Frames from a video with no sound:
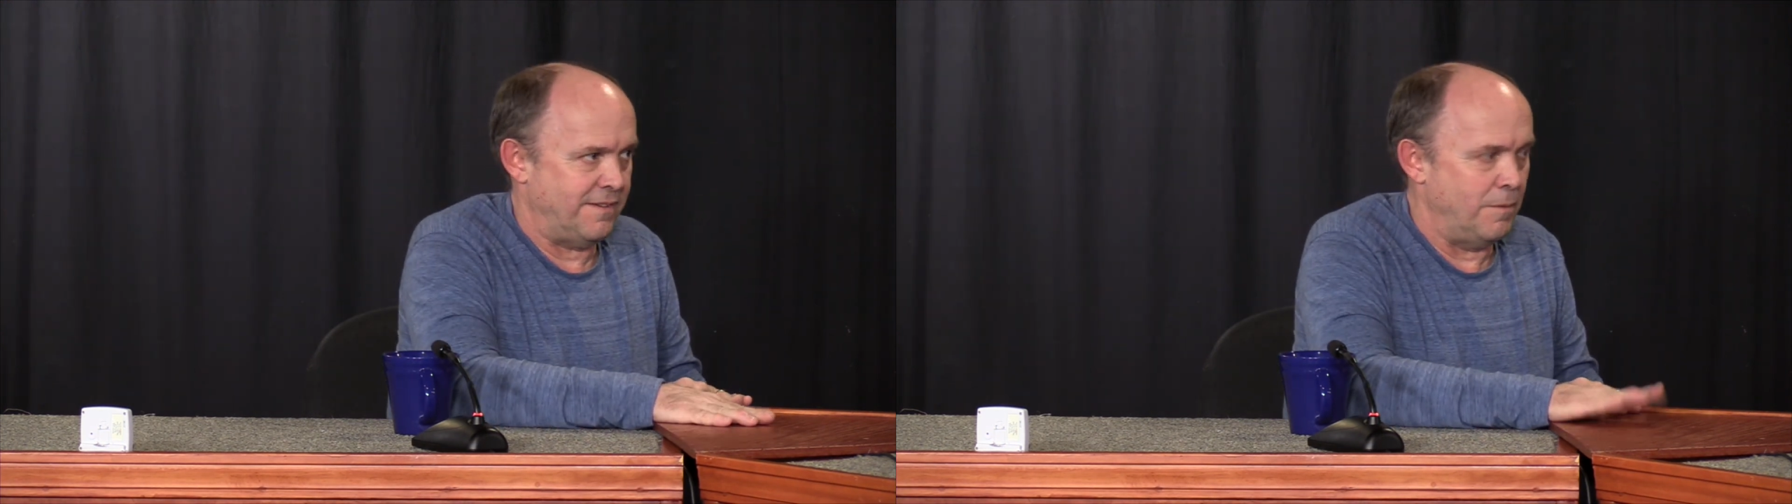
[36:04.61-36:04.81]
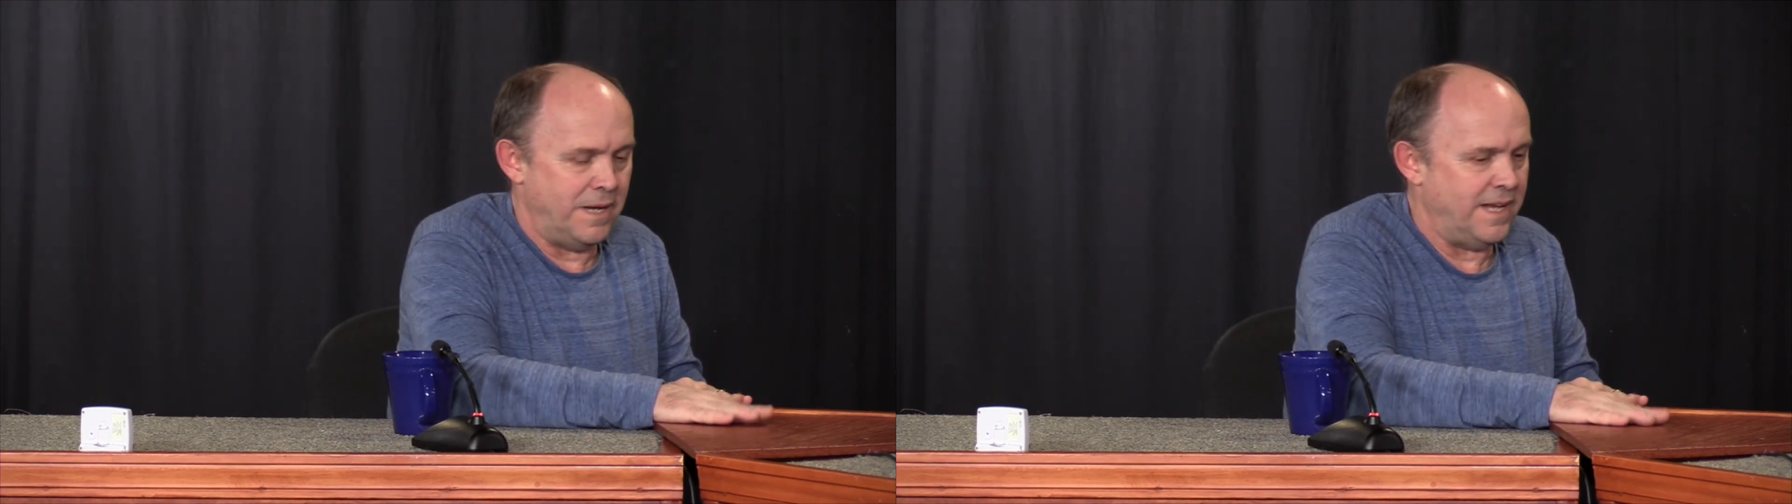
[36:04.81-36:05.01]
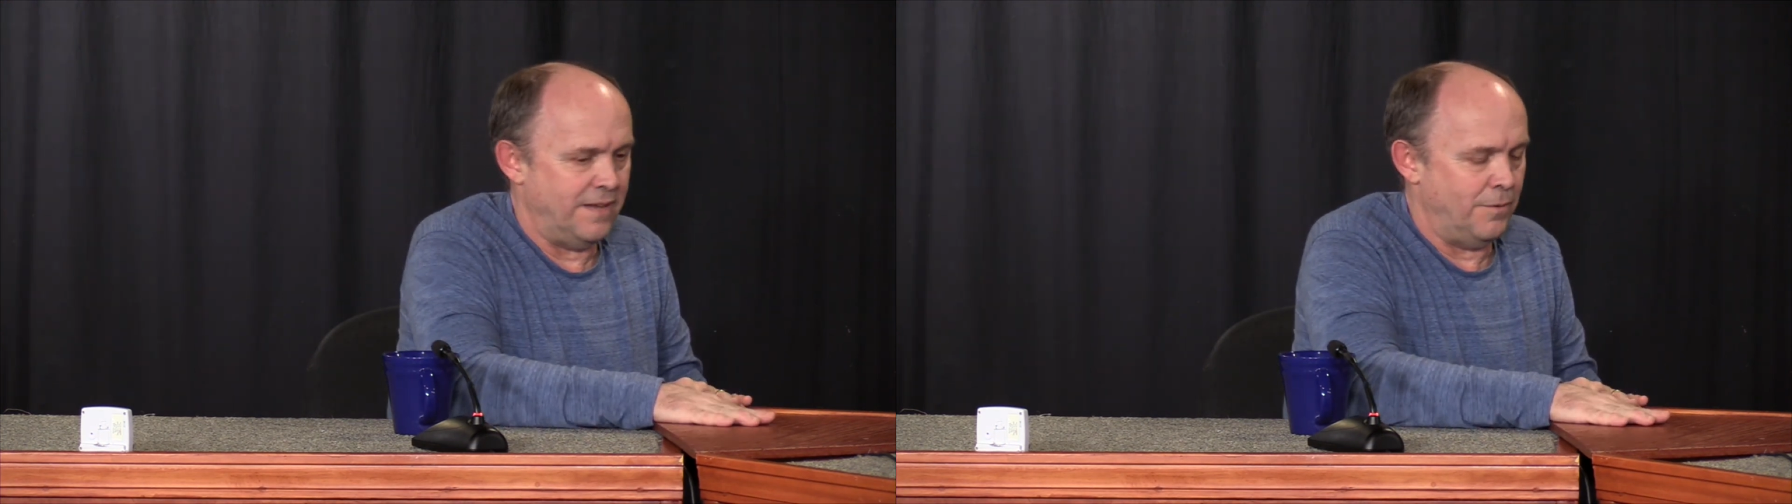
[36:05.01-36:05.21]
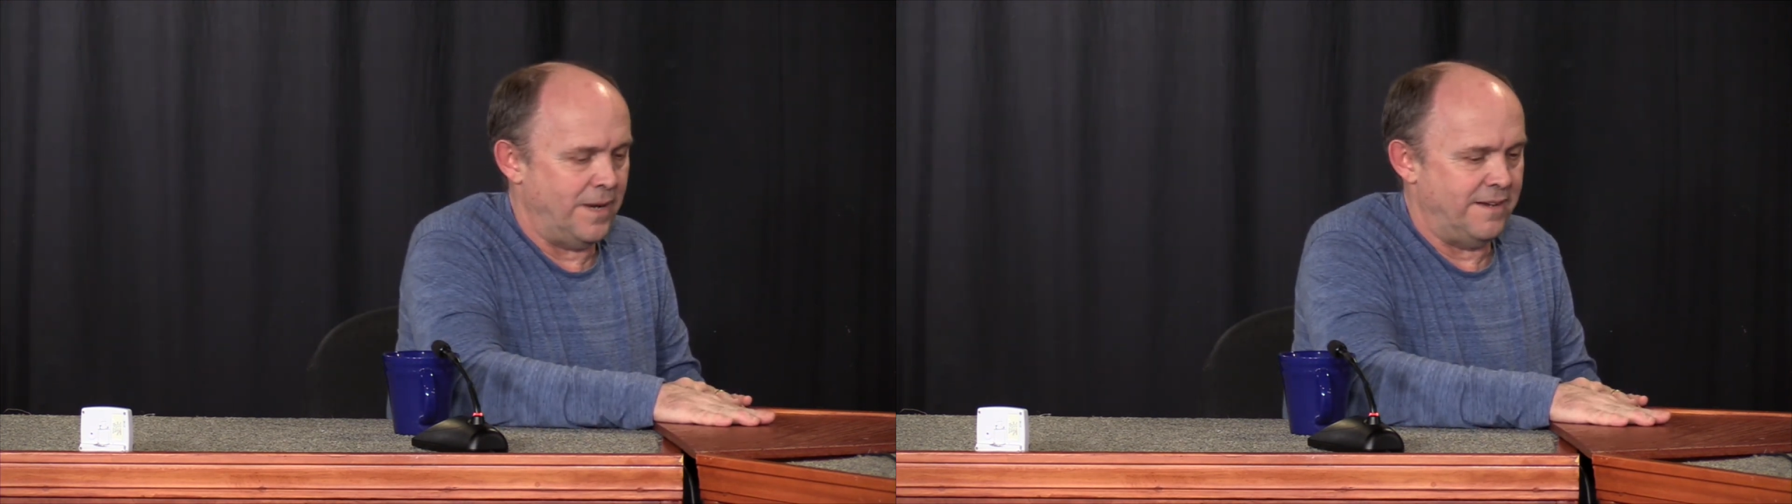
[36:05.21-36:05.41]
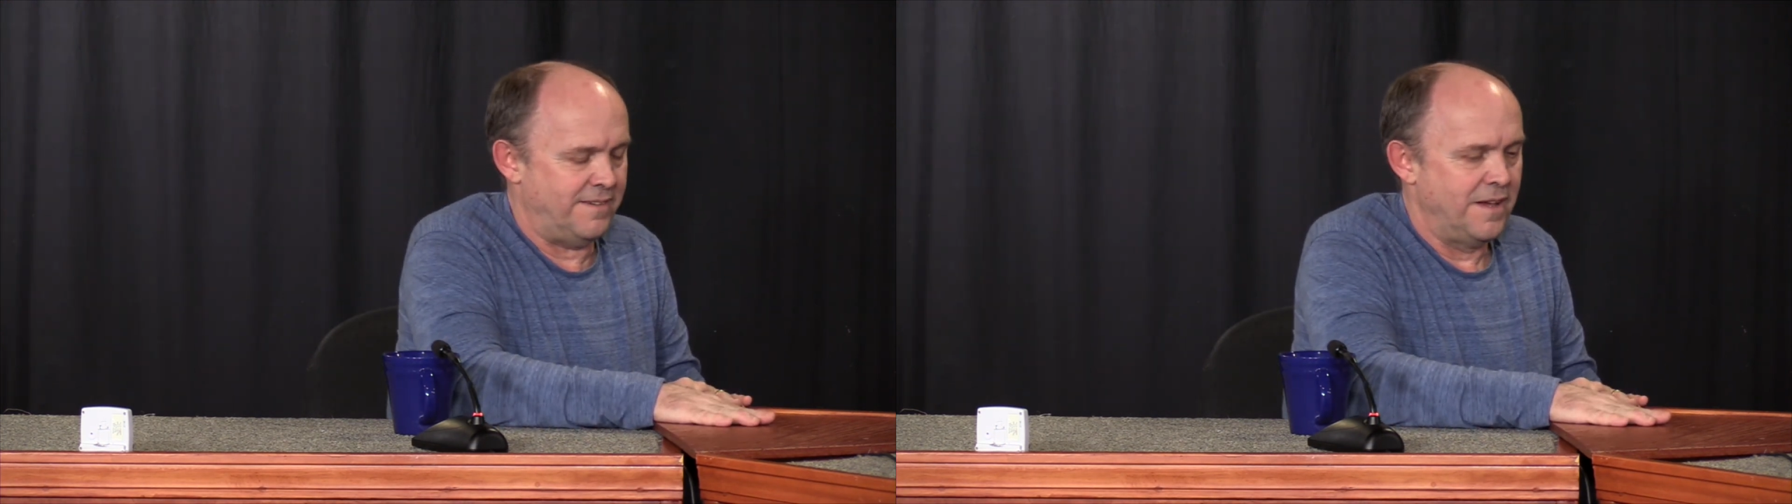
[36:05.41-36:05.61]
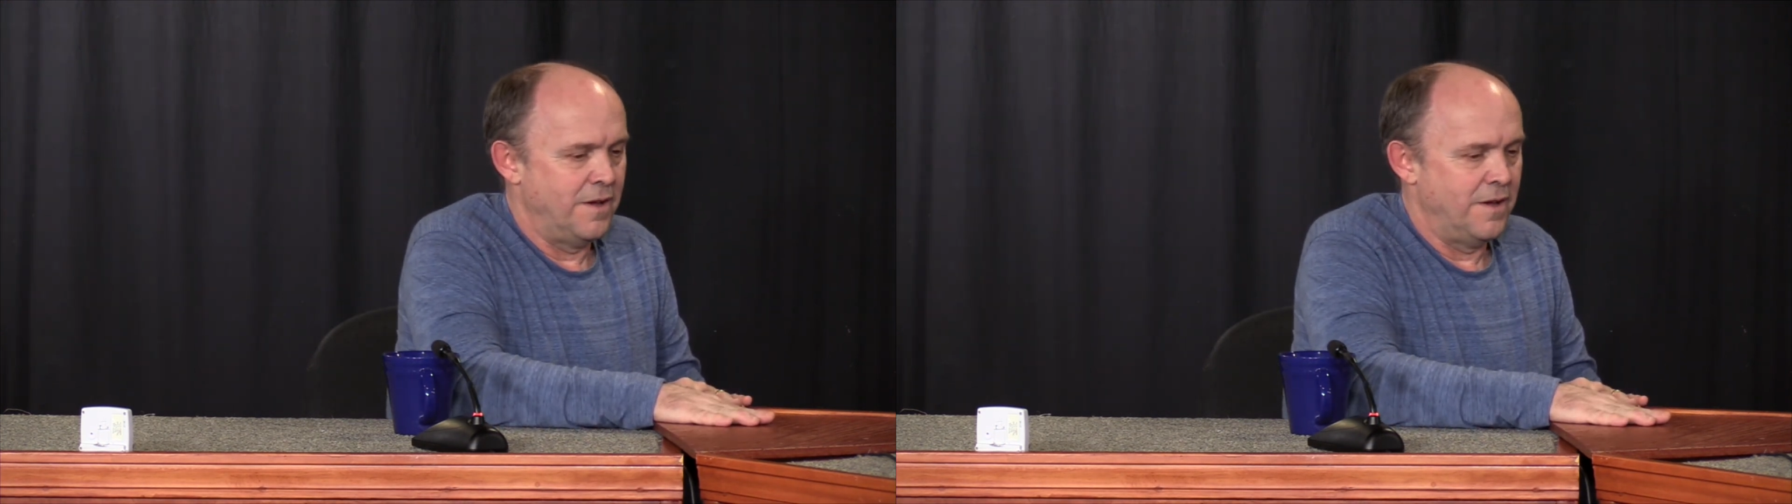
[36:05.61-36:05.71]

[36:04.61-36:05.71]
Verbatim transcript: so many other ways.